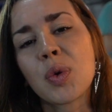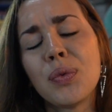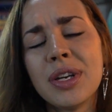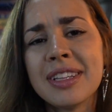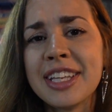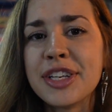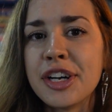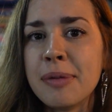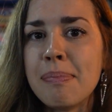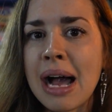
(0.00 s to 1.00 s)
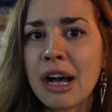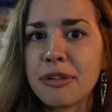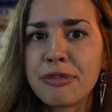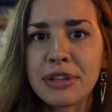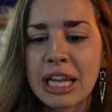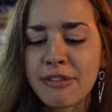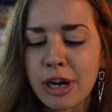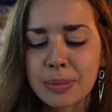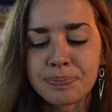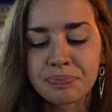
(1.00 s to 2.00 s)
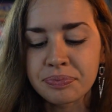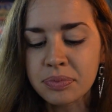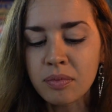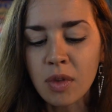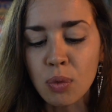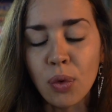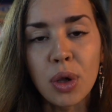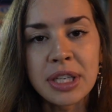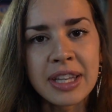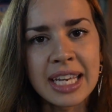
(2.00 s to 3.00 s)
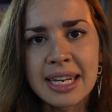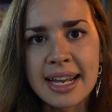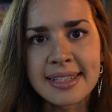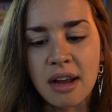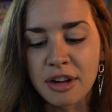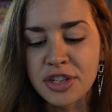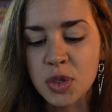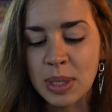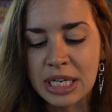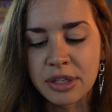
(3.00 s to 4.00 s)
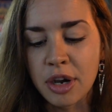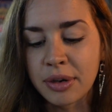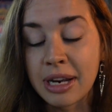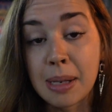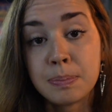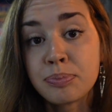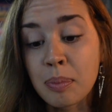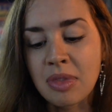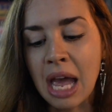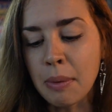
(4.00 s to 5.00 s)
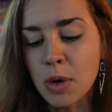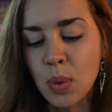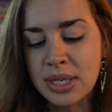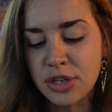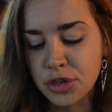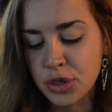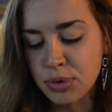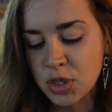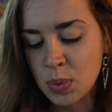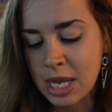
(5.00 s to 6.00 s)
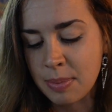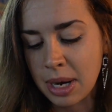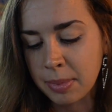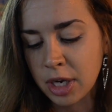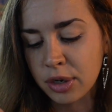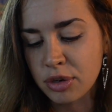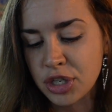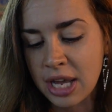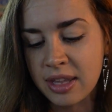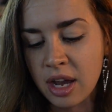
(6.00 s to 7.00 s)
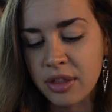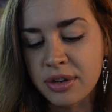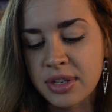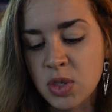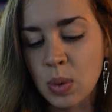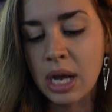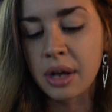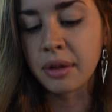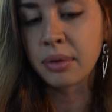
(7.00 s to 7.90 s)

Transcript: Really good mild flavor, rolled in like a nice unsweetened coconut. That one wasn't too sweet, but I'm gonna go try the others as well.